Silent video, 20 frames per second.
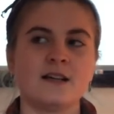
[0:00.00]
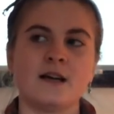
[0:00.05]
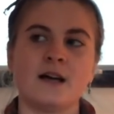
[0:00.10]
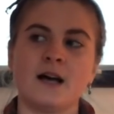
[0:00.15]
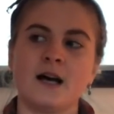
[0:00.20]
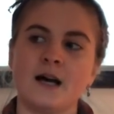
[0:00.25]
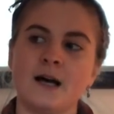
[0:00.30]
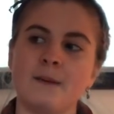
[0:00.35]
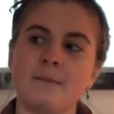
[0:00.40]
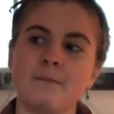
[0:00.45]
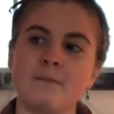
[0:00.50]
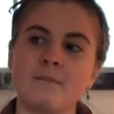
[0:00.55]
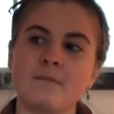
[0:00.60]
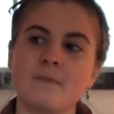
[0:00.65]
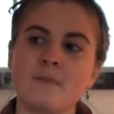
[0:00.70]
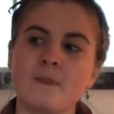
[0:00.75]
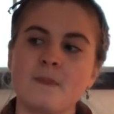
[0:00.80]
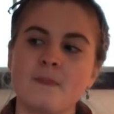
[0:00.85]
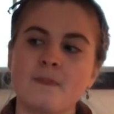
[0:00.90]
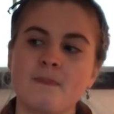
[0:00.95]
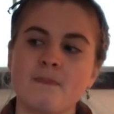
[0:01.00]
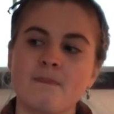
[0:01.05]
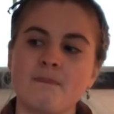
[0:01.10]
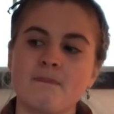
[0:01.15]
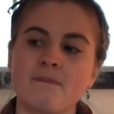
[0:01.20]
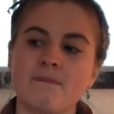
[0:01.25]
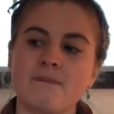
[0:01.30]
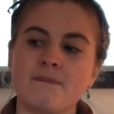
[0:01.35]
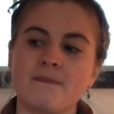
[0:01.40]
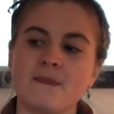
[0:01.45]

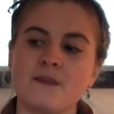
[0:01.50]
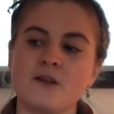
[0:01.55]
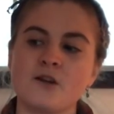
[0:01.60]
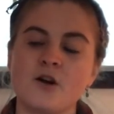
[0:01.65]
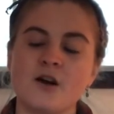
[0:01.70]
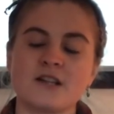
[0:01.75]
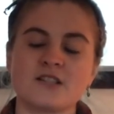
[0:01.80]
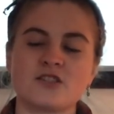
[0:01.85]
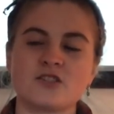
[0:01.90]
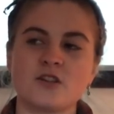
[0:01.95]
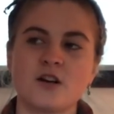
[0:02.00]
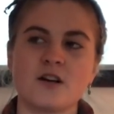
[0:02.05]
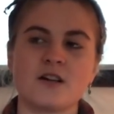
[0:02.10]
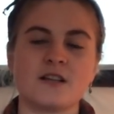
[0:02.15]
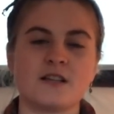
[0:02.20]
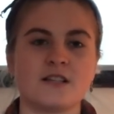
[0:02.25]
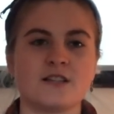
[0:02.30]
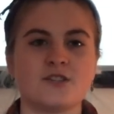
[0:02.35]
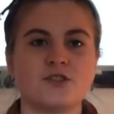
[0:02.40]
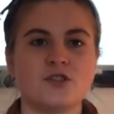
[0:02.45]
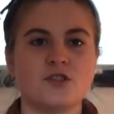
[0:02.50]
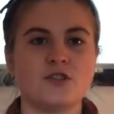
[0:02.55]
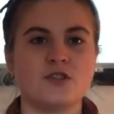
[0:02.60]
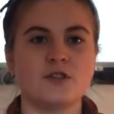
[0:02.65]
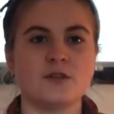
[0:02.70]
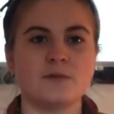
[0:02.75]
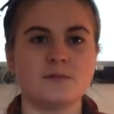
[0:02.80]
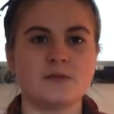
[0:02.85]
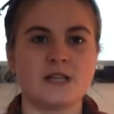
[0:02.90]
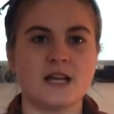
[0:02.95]
You know, I started this
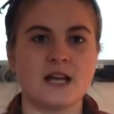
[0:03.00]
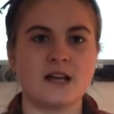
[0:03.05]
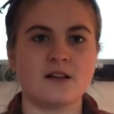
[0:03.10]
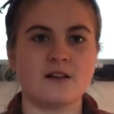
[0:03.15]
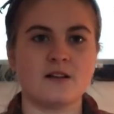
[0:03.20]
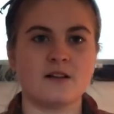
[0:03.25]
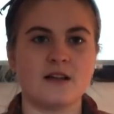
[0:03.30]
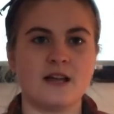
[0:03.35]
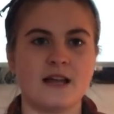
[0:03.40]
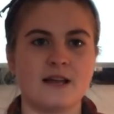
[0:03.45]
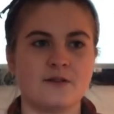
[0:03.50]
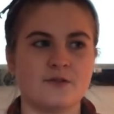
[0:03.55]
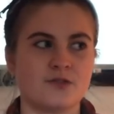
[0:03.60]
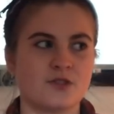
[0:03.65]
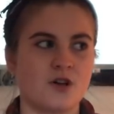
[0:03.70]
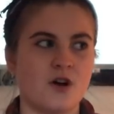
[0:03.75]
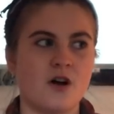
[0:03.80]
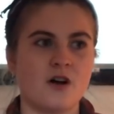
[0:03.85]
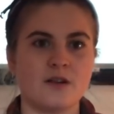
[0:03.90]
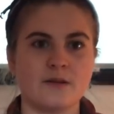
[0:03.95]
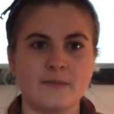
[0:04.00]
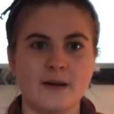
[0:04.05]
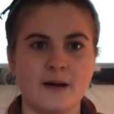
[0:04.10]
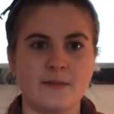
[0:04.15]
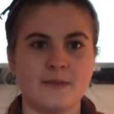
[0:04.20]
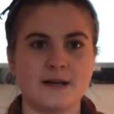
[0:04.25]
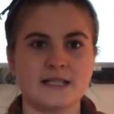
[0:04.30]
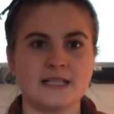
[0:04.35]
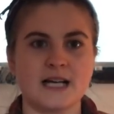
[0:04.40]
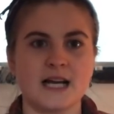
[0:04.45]
YouTube channel and it was all
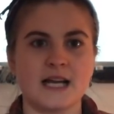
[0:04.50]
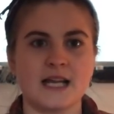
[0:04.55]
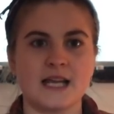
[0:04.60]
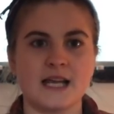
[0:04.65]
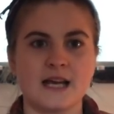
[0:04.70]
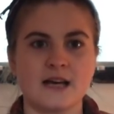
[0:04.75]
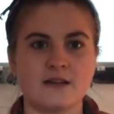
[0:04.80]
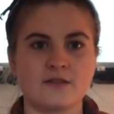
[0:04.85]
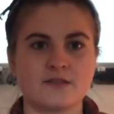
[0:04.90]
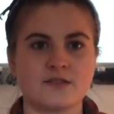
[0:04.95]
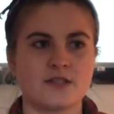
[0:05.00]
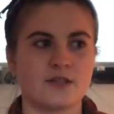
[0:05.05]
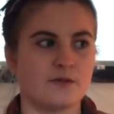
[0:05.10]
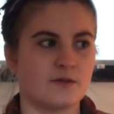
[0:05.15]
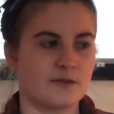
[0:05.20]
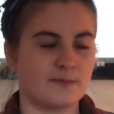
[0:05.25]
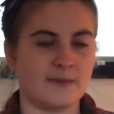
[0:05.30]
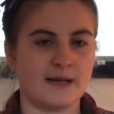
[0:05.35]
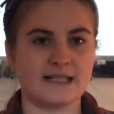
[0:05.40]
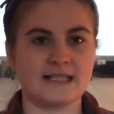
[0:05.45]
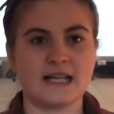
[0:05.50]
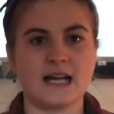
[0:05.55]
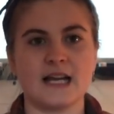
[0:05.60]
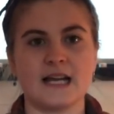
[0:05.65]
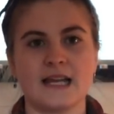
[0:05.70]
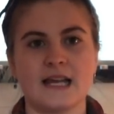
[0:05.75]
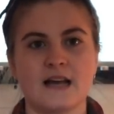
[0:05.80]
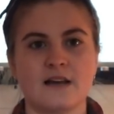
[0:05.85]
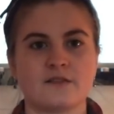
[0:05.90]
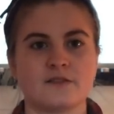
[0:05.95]
about my tiny house. It was my
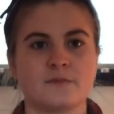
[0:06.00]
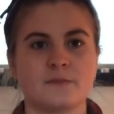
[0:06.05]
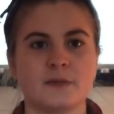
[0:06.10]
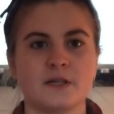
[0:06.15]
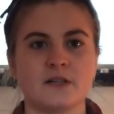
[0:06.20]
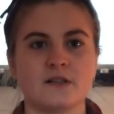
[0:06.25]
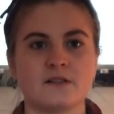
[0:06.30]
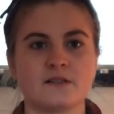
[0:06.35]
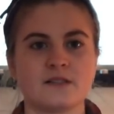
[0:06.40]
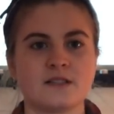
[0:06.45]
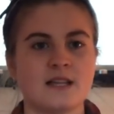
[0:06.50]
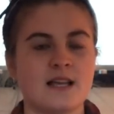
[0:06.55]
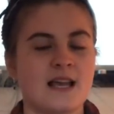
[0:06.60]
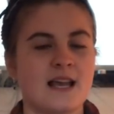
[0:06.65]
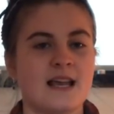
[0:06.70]
tiny house build.